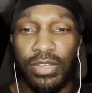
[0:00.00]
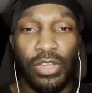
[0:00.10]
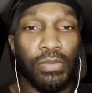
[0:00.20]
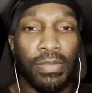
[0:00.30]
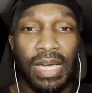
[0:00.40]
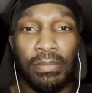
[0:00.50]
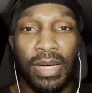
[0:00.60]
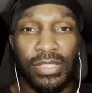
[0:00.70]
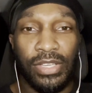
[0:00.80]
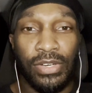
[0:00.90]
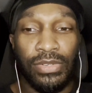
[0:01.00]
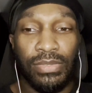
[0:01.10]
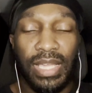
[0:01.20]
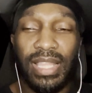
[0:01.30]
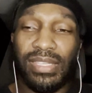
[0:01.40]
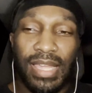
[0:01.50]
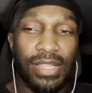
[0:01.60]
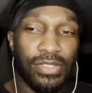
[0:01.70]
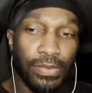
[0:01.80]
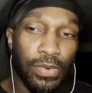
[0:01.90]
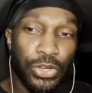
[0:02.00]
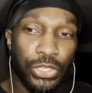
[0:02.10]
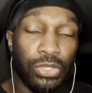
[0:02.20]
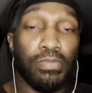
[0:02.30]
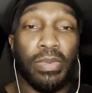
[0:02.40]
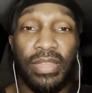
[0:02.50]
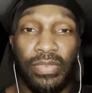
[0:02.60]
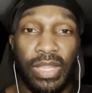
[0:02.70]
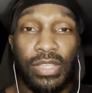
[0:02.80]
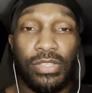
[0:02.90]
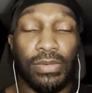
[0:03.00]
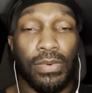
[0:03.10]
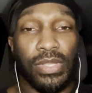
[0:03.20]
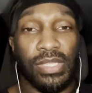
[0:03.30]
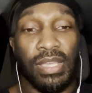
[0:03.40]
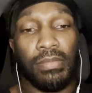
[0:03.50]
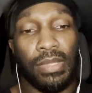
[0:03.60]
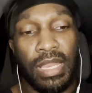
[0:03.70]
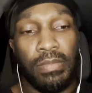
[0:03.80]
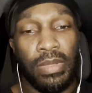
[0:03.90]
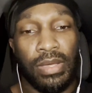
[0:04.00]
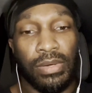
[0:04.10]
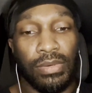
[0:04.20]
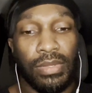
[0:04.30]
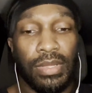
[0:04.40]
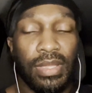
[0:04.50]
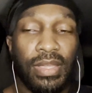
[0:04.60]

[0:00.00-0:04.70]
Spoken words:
Don't mind my tone. It's not towards you, but if it is towards them, let it be known.